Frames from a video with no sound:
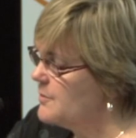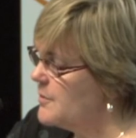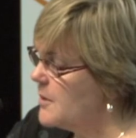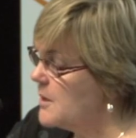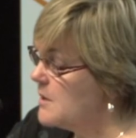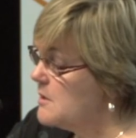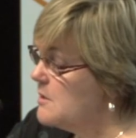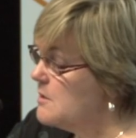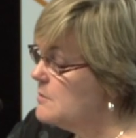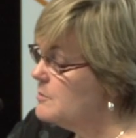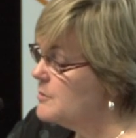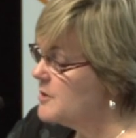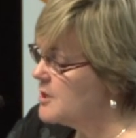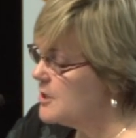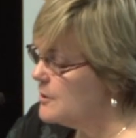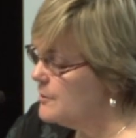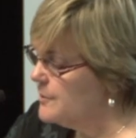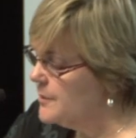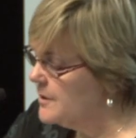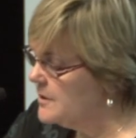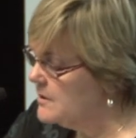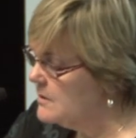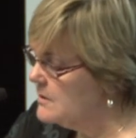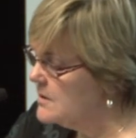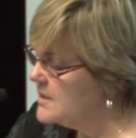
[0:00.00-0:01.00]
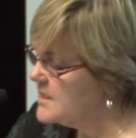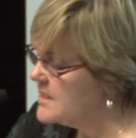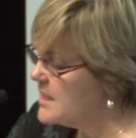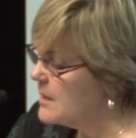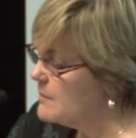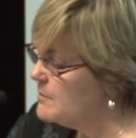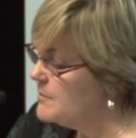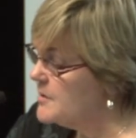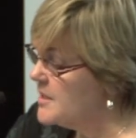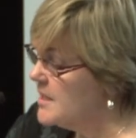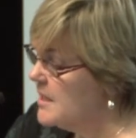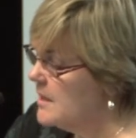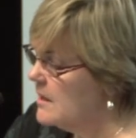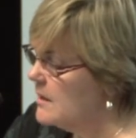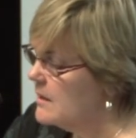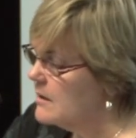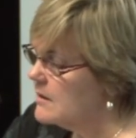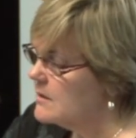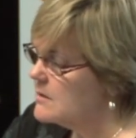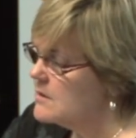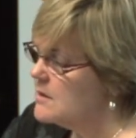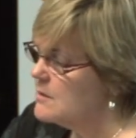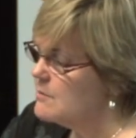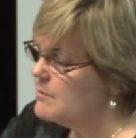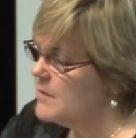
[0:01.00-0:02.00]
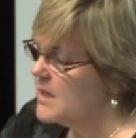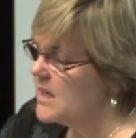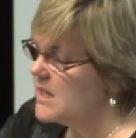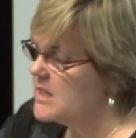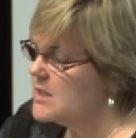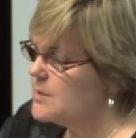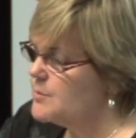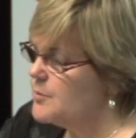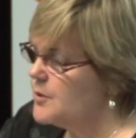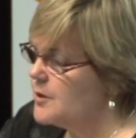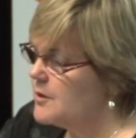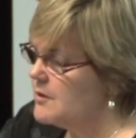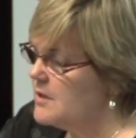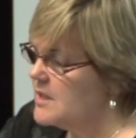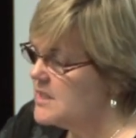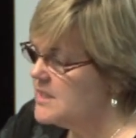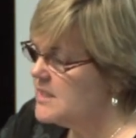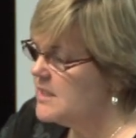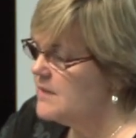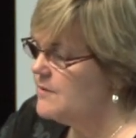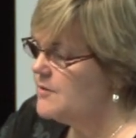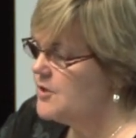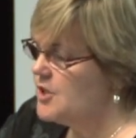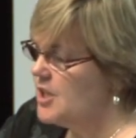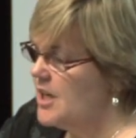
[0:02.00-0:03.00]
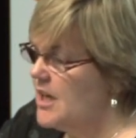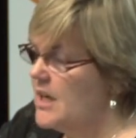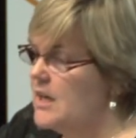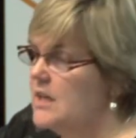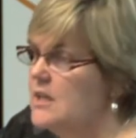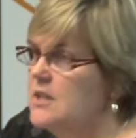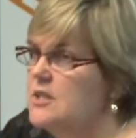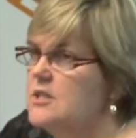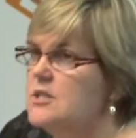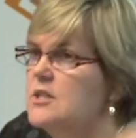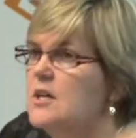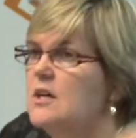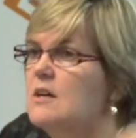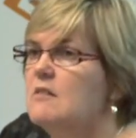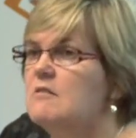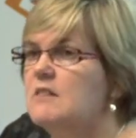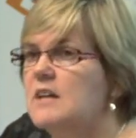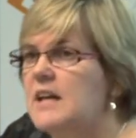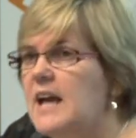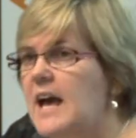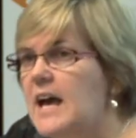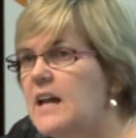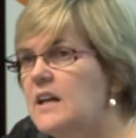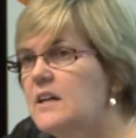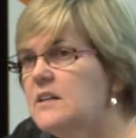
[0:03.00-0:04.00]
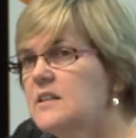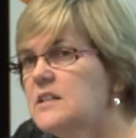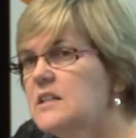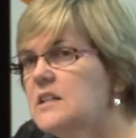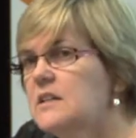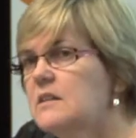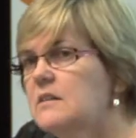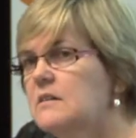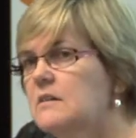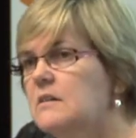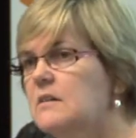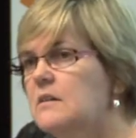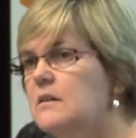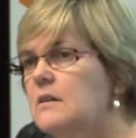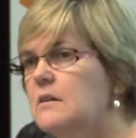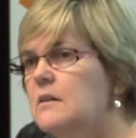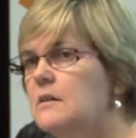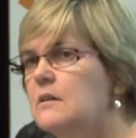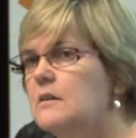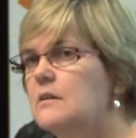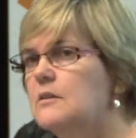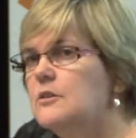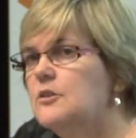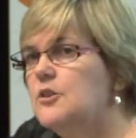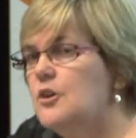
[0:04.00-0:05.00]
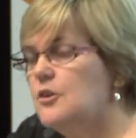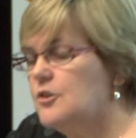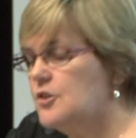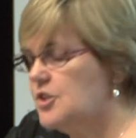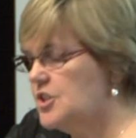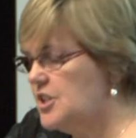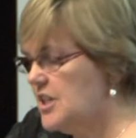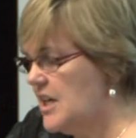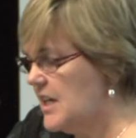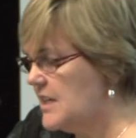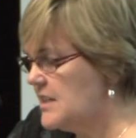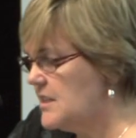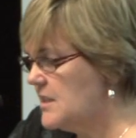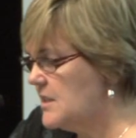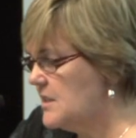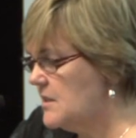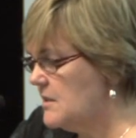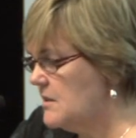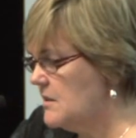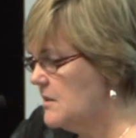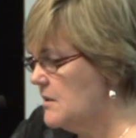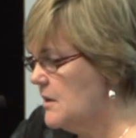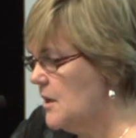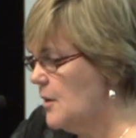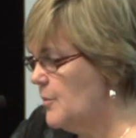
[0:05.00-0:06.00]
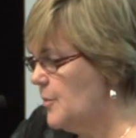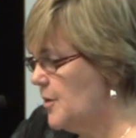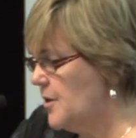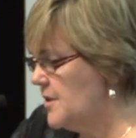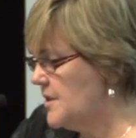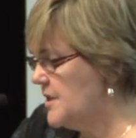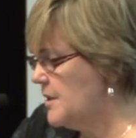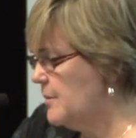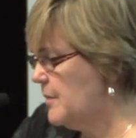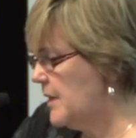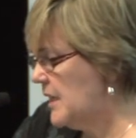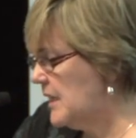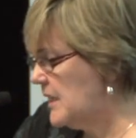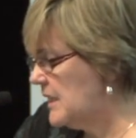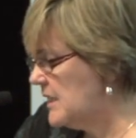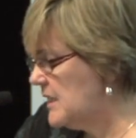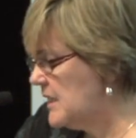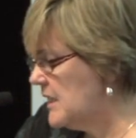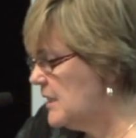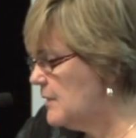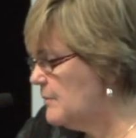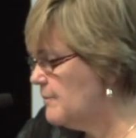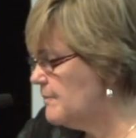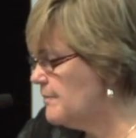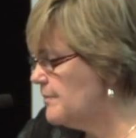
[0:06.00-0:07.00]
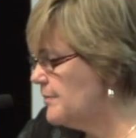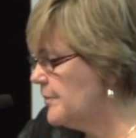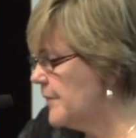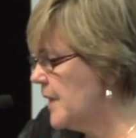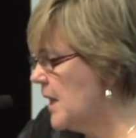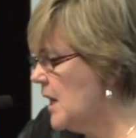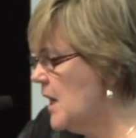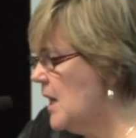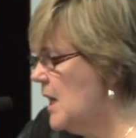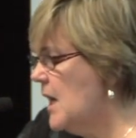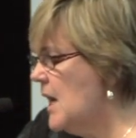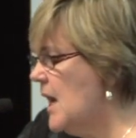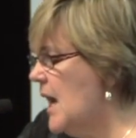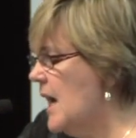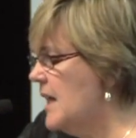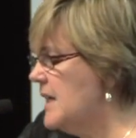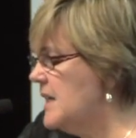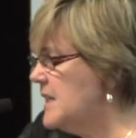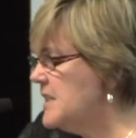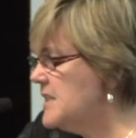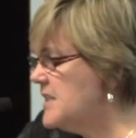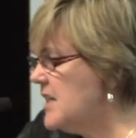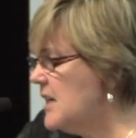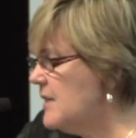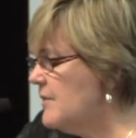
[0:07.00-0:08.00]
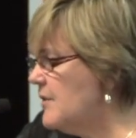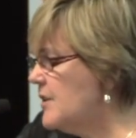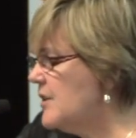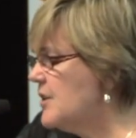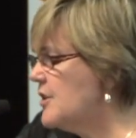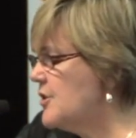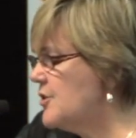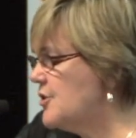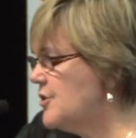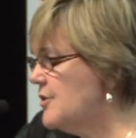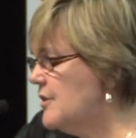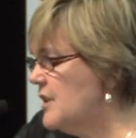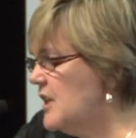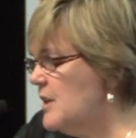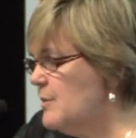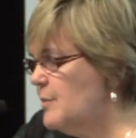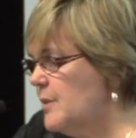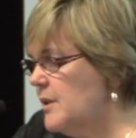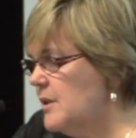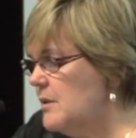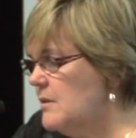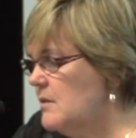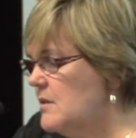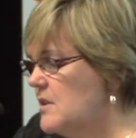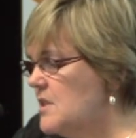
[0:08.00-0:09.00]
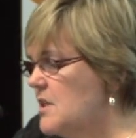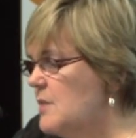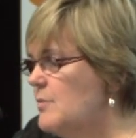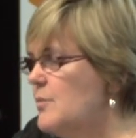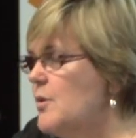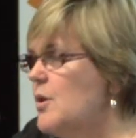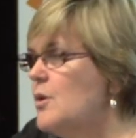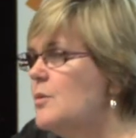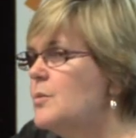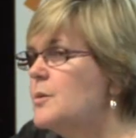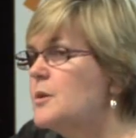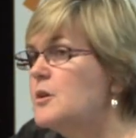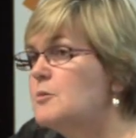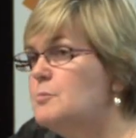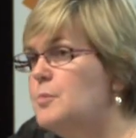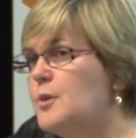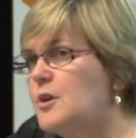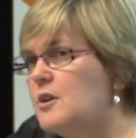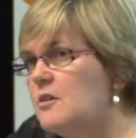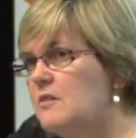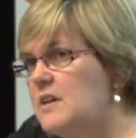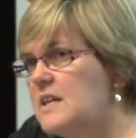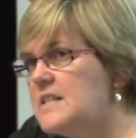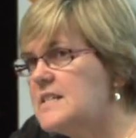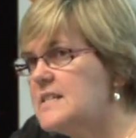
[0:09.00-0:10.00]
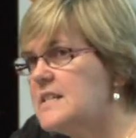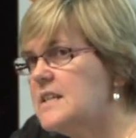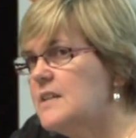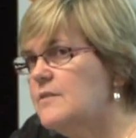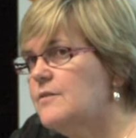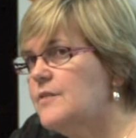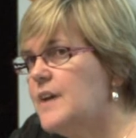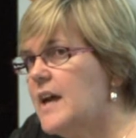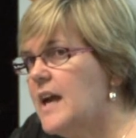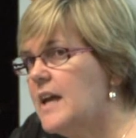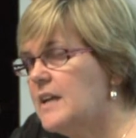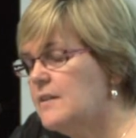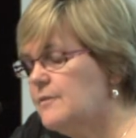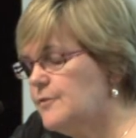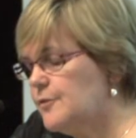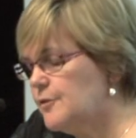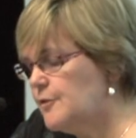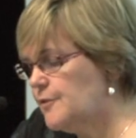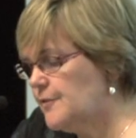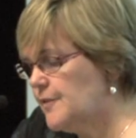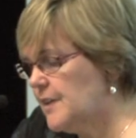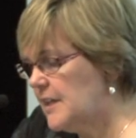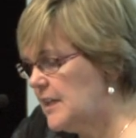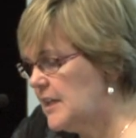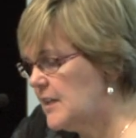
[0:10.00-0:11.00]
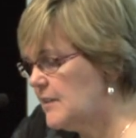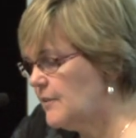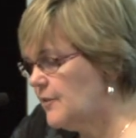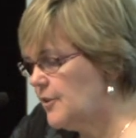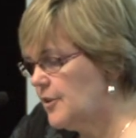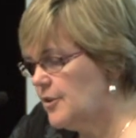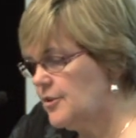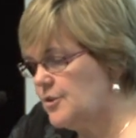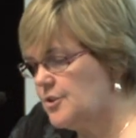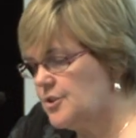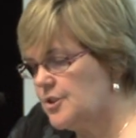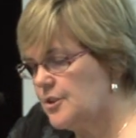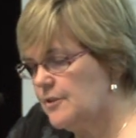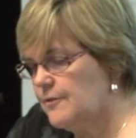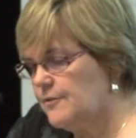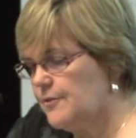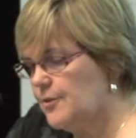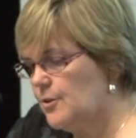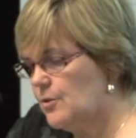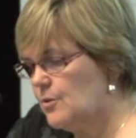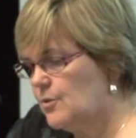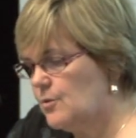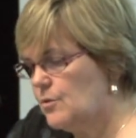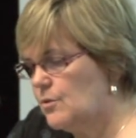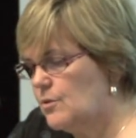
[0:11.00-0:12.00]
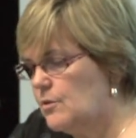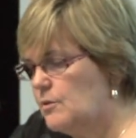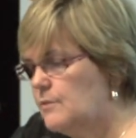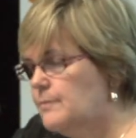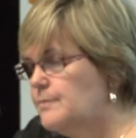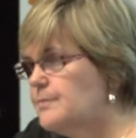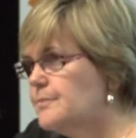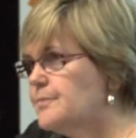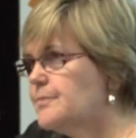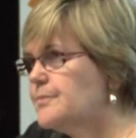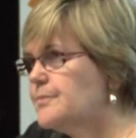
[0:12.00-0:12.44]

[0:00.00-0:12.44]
build something that makes progressive change a reality, not just a possibility, an endeavour that truly builds a more progressive and fulfilling future for all.